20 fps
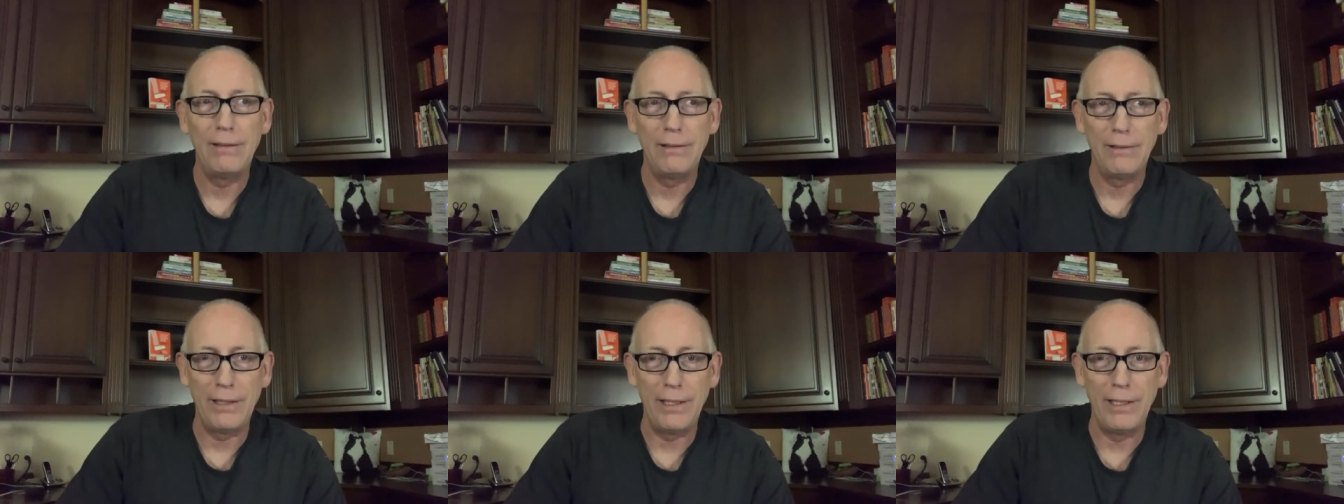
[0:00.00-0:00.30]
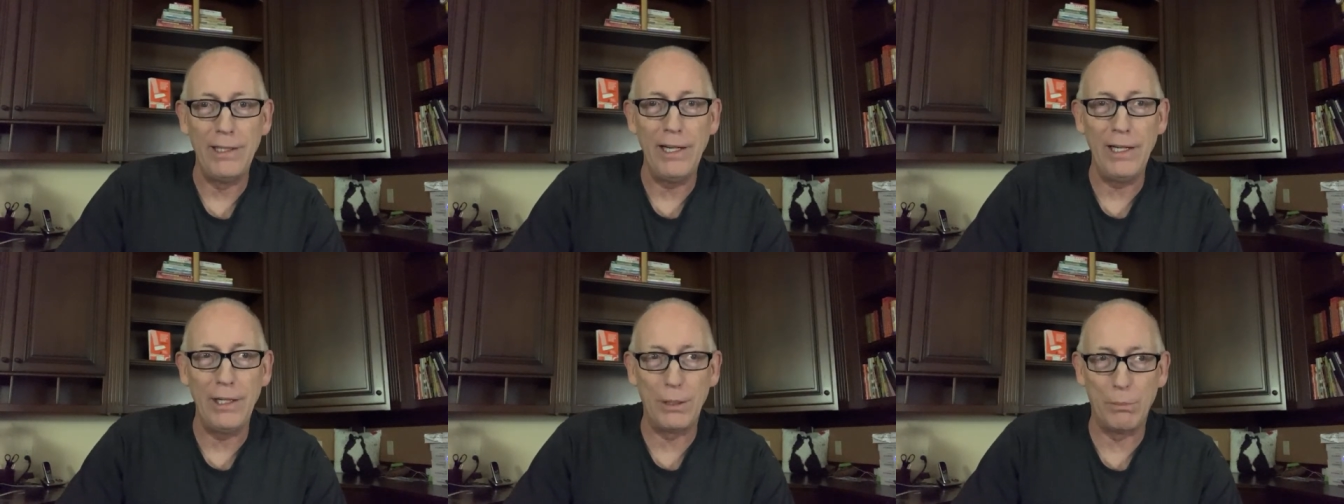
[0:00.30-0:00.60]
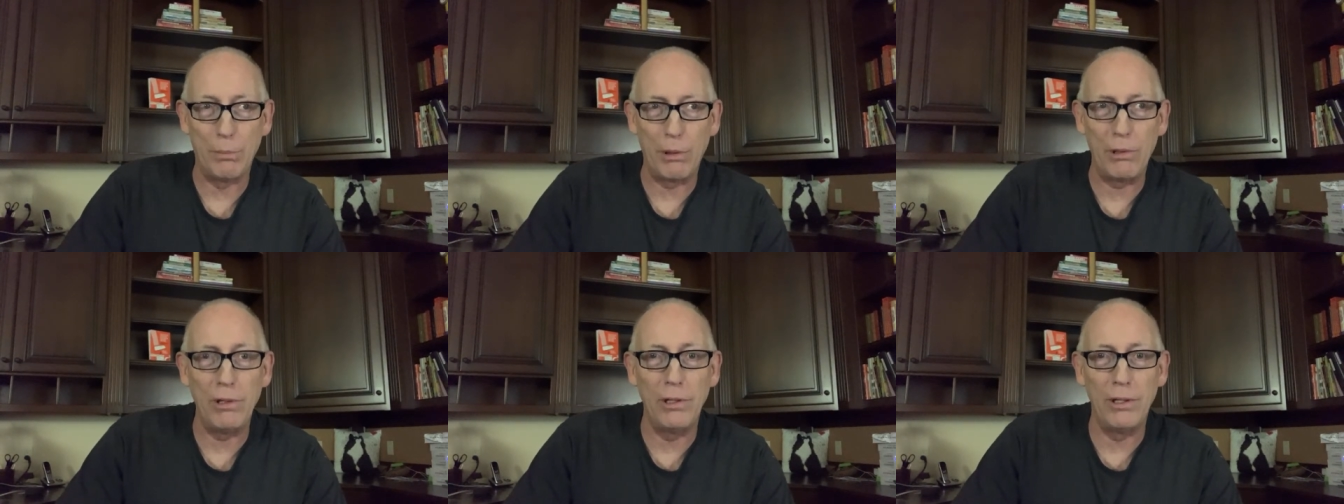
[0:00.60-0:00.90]
you need to
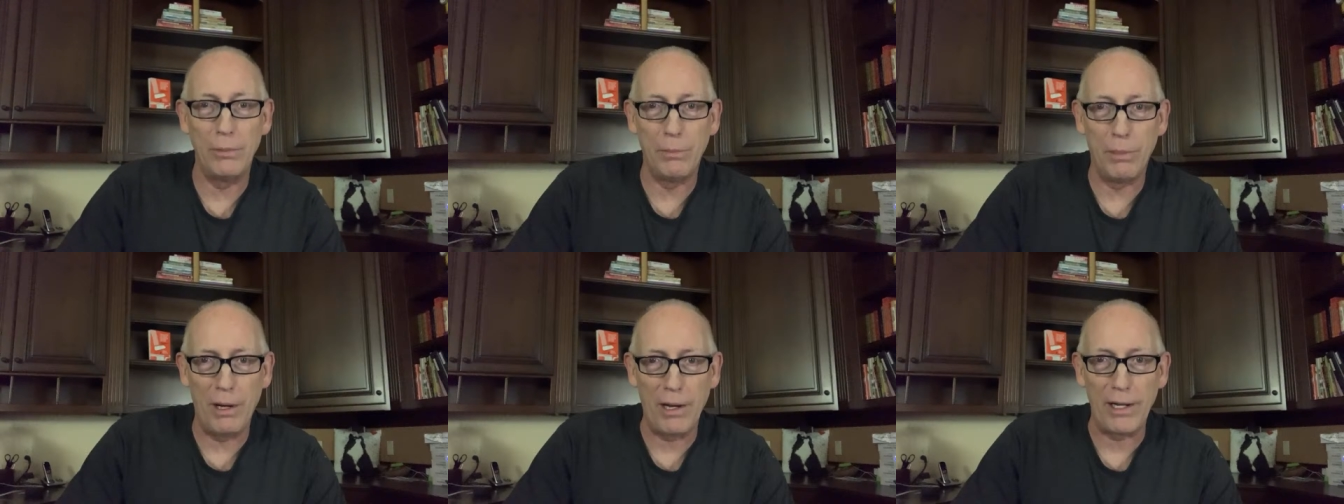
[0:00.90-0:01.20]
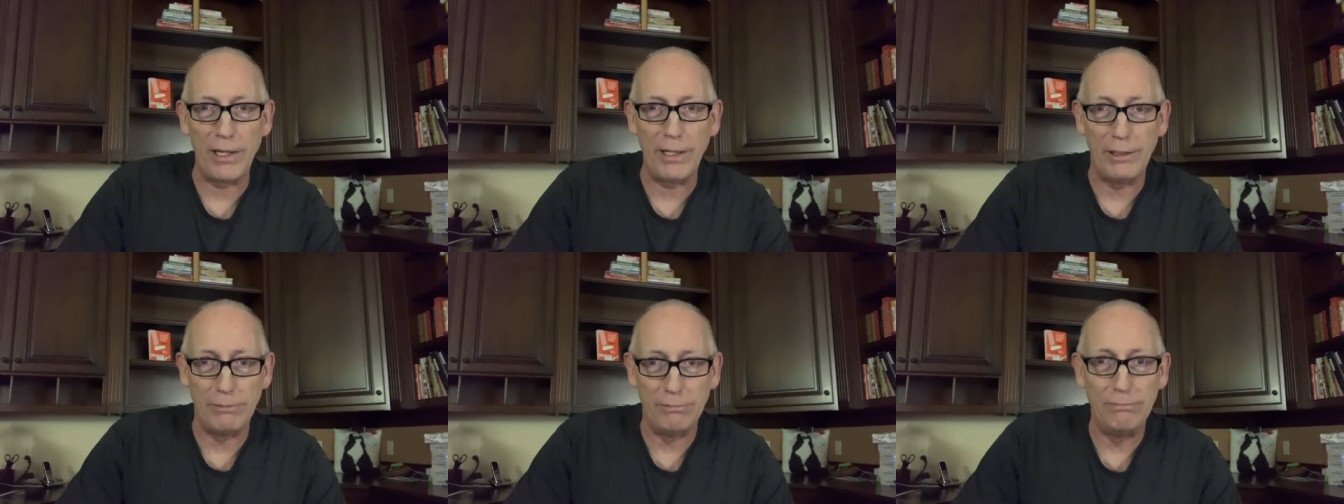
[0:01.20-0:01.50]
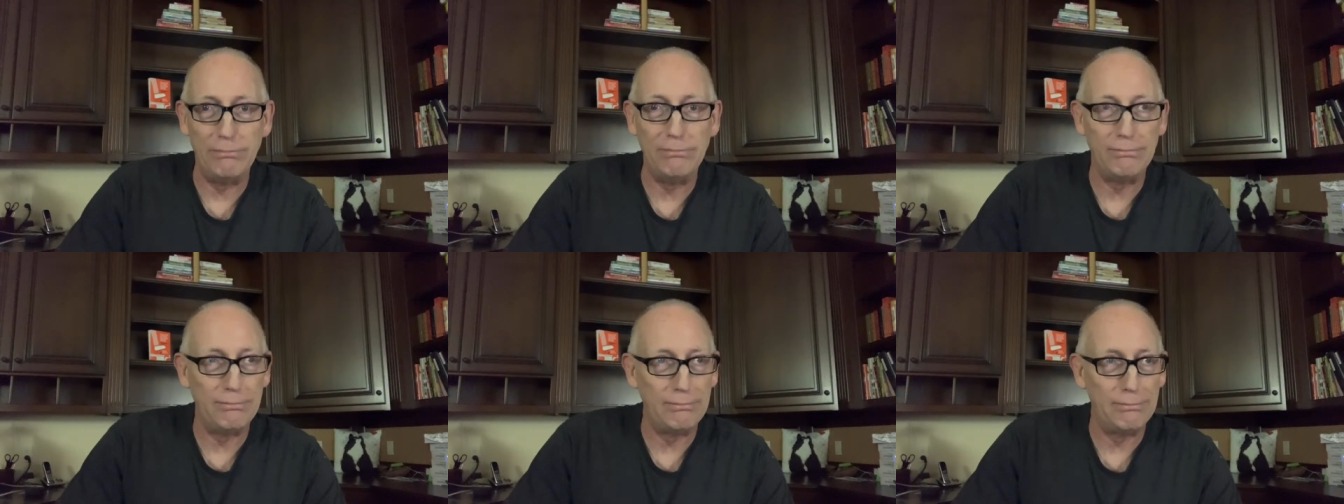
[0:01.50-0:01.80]
burn the body.
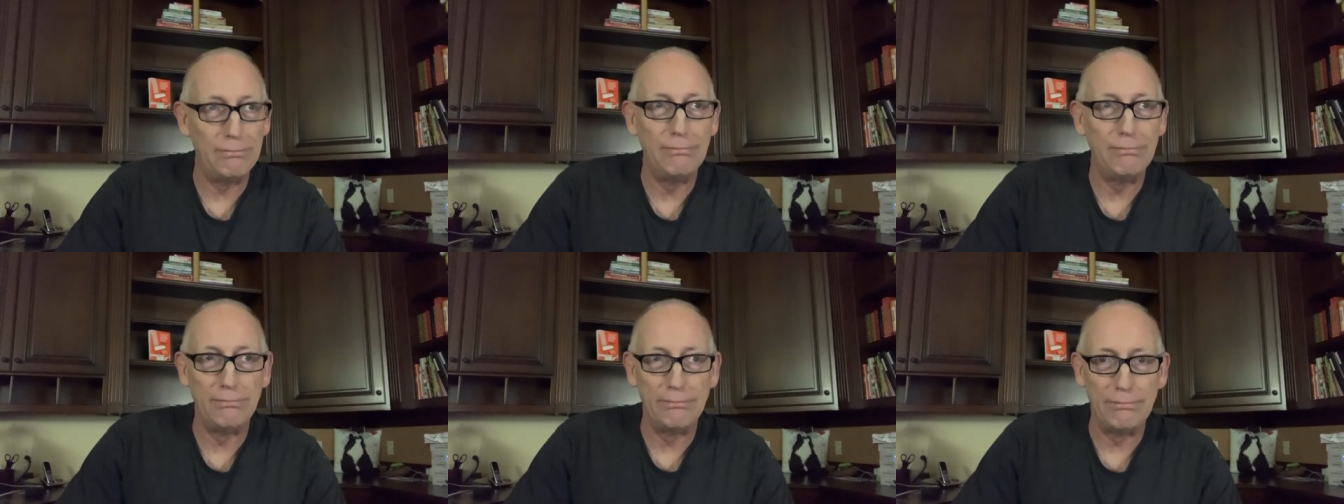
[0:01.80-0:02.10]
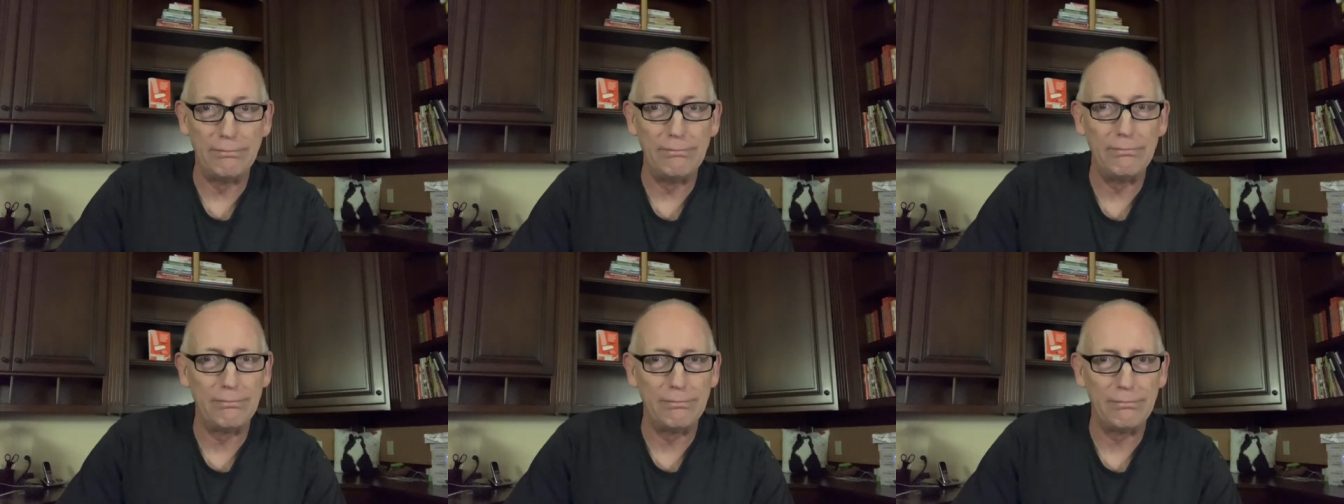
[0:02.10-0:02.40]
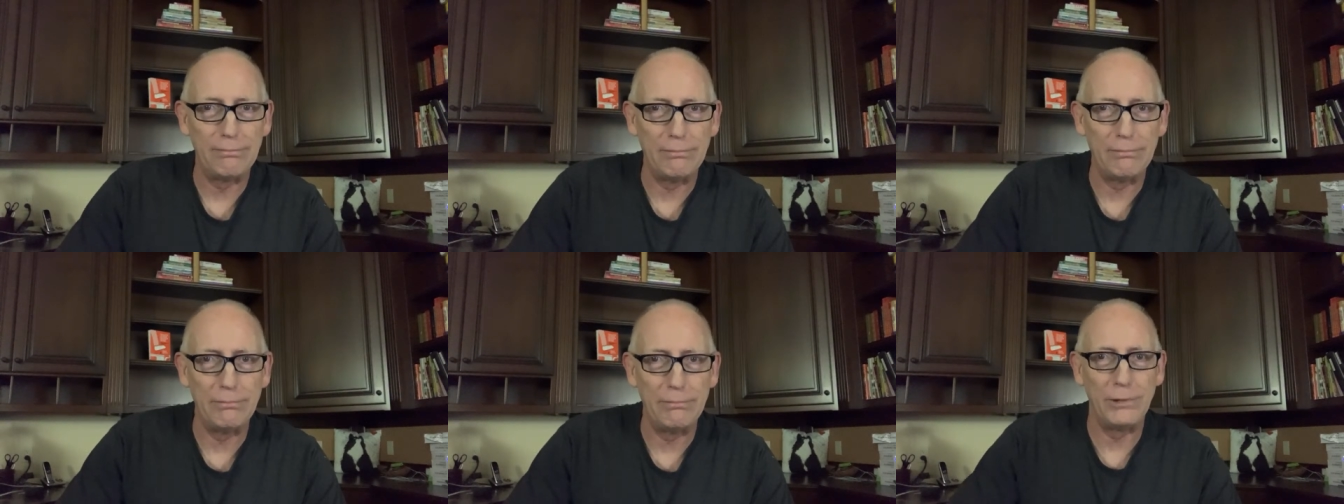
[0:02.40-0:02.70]

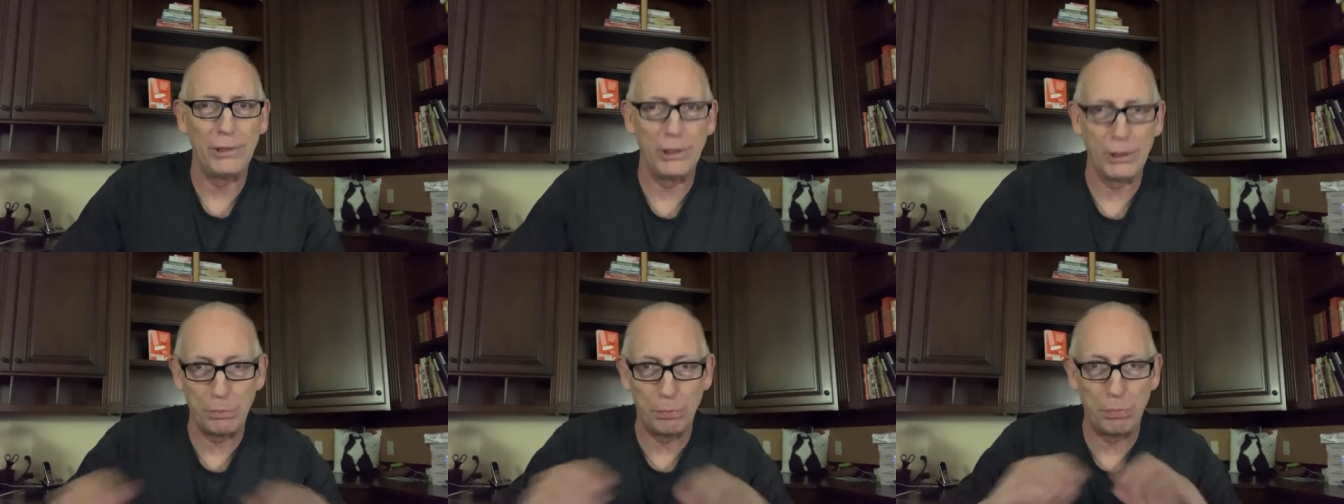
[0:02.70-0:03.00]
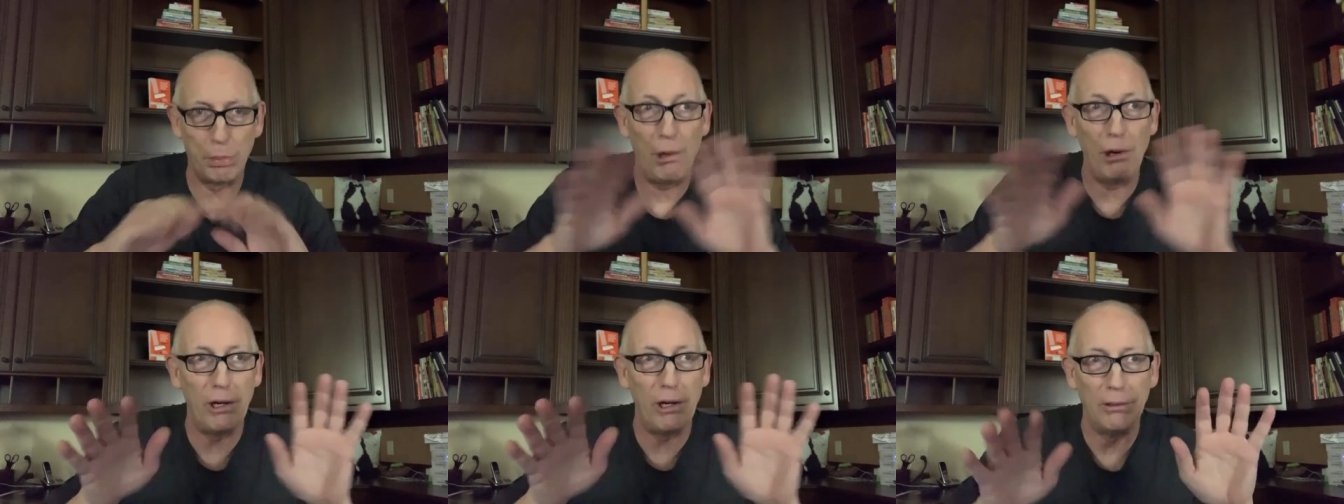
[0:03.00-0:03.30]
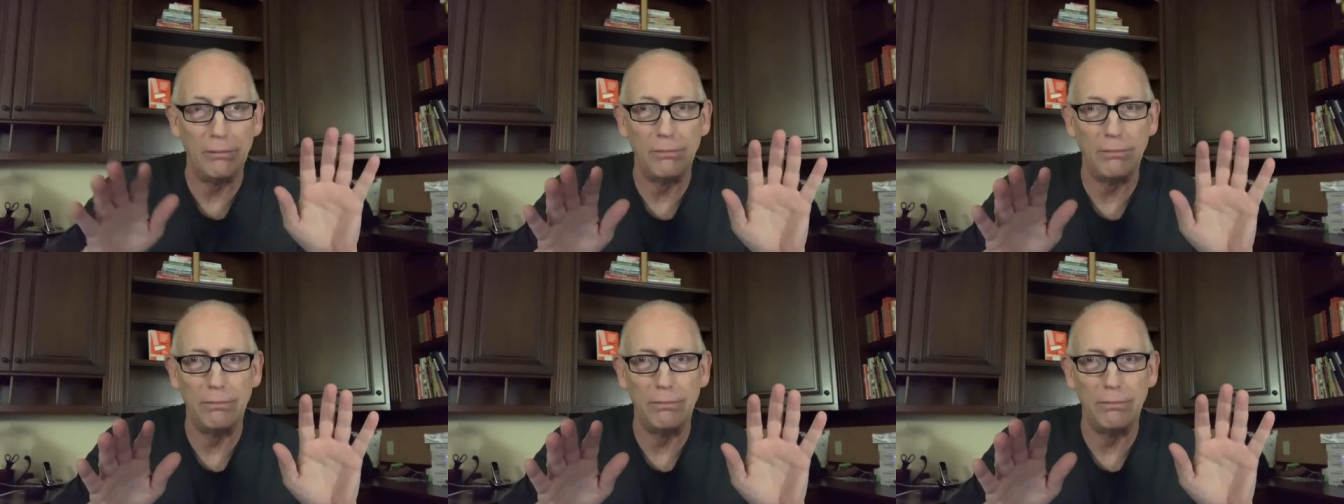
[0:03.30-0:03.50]
Just burn it.